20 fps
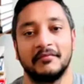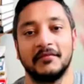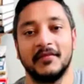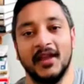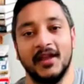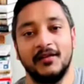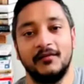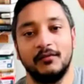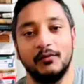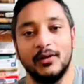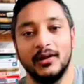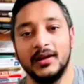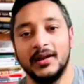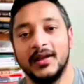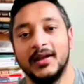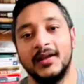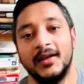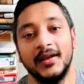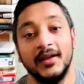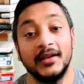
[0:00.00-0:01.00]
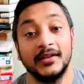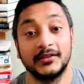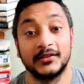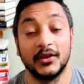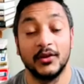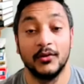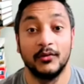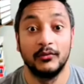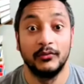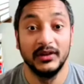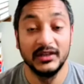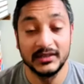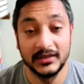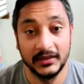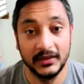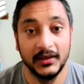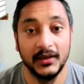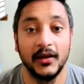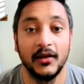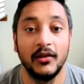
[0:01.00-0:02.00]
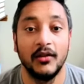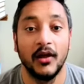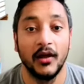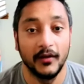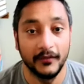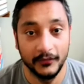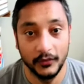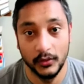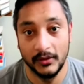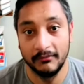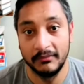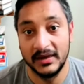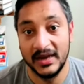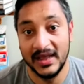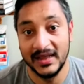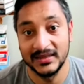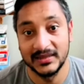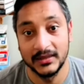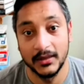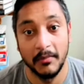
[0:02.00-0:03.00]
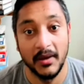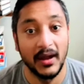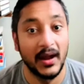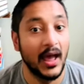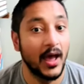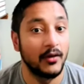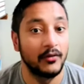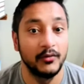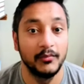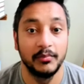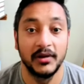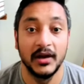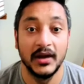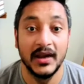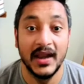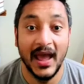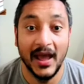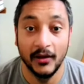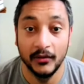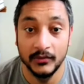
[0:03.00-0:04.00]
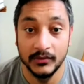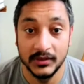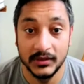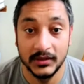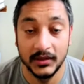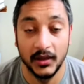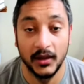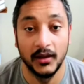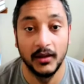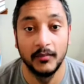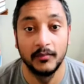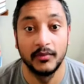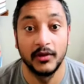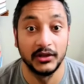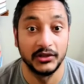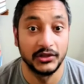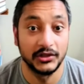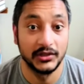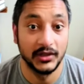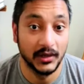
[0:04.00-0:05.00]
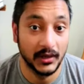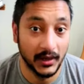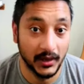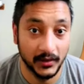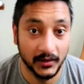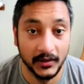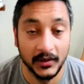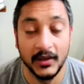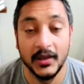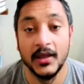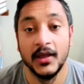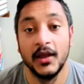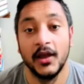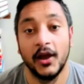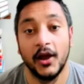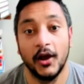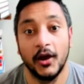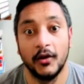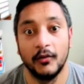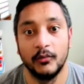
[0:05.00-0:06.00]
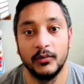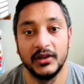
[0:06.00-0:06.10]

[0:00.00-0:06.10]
Hi everyone. So recently, a lot of you have been asking about how to pronounce Kanchanjangha,